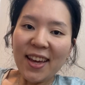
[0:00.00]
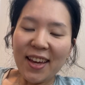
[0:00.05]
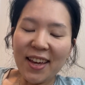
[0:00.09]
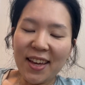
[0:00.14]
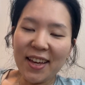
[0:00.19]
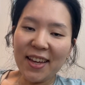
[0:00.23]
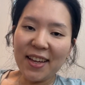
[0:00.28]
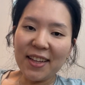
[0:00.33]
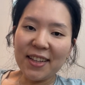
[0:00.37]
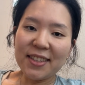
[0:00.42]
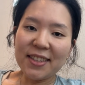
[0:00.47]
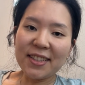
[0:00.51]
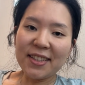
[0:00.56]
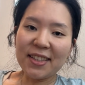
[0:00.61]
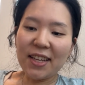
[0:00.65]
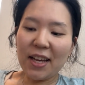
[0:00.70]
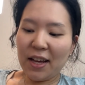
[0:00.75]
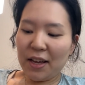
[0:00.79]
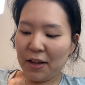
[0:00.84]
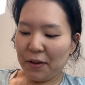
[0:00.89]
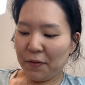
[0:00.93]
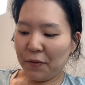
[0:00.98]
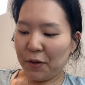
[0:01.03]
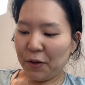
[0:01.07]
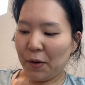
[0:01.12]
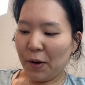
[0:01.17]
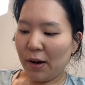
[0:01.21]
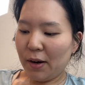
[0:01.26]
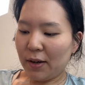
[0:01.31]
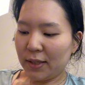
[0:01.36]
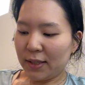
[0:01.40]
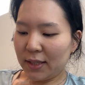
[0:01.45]
It's a few
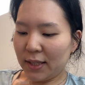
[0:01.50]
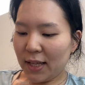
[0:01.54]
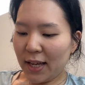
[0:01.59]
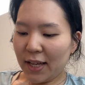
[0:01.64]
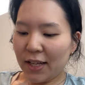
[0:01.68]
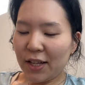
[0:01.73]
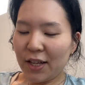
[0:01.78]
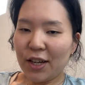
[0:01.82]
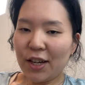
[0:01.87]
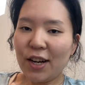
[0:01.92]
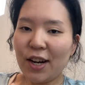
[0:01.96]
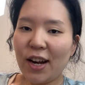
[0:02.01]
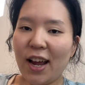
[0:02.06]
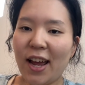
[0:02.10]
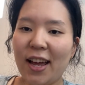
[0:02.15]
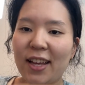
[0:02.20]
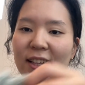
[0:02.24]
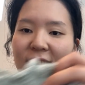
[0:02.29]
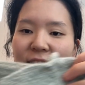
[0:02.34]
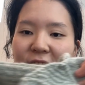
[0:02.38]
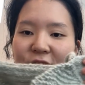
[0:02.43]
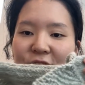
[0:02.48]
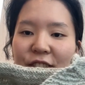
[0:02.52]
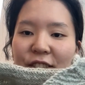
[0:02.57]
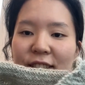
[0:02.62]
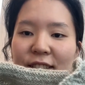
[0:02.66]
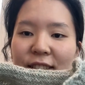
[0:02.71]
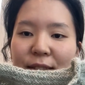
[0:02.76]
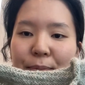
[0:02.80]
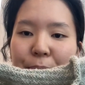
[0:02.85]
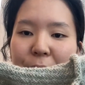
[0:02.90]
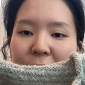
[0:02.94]
hours later, and I
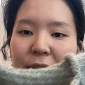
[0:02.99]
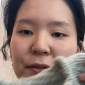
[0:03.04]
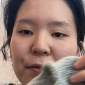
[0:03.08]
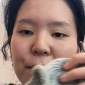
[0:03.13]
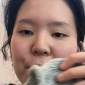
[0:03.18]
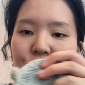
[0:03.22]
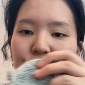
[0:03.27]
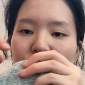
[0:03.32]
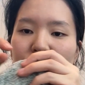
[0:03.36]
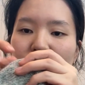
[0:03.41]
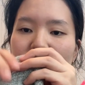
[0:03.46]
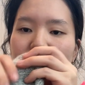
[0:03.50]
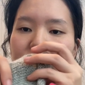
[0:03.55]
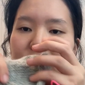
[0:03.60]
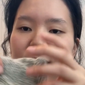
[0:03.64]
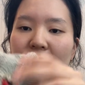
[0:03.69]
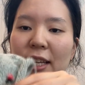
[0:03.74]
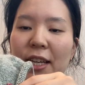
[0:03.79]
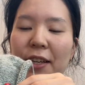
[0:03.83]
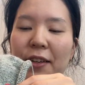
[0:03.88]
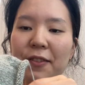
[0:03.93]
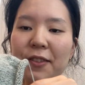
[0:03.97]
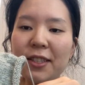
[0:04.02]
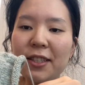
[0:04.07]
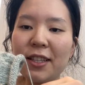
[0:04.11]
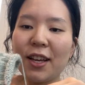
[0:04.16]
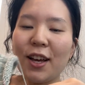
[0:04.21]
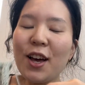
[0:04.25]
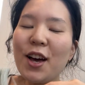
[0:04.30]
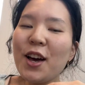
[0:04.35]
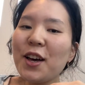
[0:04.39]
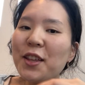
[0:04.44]
just split for the sleeves.
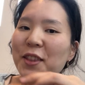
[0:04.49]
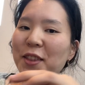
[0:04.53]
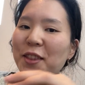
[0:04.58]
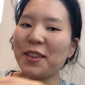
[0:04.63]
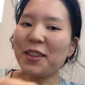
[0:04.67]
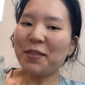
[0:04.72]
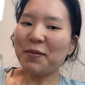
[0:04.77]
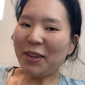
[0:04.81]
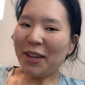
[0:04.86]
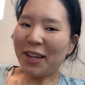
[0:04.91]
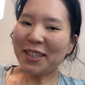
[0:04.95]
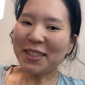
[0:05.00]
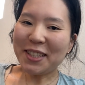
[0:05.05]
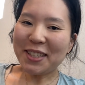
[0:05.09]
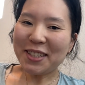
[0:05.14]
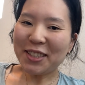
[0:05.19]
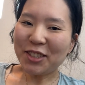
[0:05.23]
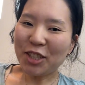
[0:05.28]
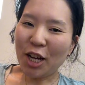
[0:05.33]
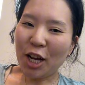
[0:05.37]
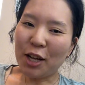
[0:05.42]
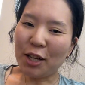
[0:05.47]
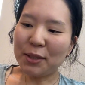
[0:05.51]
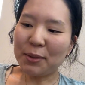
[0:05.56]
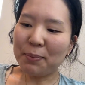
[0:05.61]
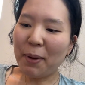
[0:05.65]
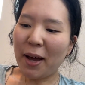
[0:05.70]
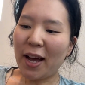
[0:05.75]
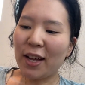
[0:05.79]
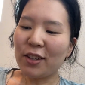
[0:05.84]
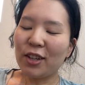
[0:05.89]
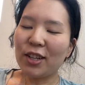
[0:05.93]
Because it's a child's
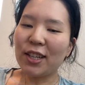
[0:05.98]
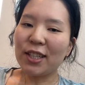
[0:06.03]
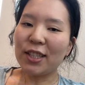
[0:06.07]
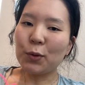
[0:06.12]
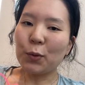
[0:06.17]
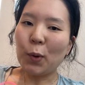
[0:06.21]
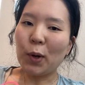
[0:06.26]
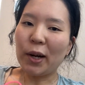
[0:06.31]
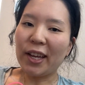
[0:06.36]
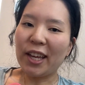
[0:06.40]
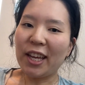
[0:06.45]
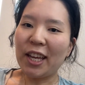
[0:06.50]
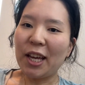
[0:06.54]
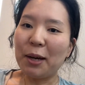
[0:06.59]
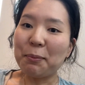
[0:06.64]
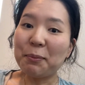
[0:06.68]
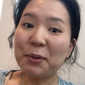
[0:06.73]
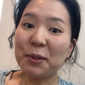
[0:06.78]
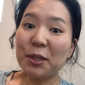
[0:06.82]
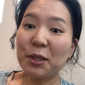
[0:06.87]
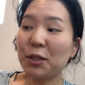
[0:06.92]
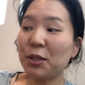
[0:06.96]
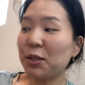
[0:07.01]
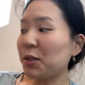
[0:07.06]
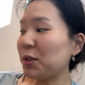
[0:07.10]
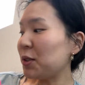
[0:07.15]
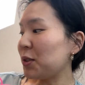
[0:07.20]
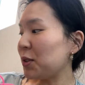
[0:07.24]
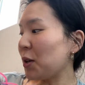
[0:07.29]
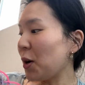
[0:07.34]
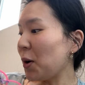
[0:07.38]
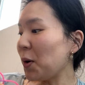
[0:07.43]
pattern, it's working up
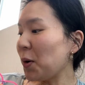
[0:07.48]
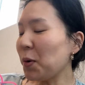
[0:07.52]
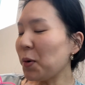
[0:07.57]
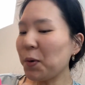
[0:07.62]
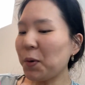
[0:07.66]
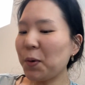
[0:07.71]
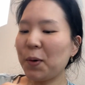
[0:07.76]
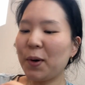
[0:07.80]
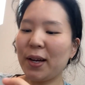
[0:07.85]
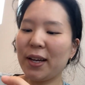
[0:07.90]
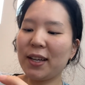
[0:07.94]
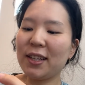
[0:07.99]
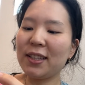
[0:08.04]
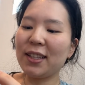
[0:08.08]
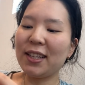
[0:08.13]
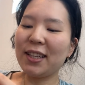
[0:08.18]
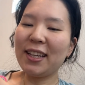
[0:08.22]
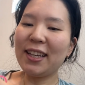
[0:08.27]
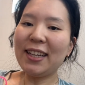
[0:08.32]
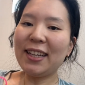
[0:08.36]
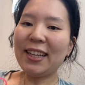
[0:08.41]
so quickly.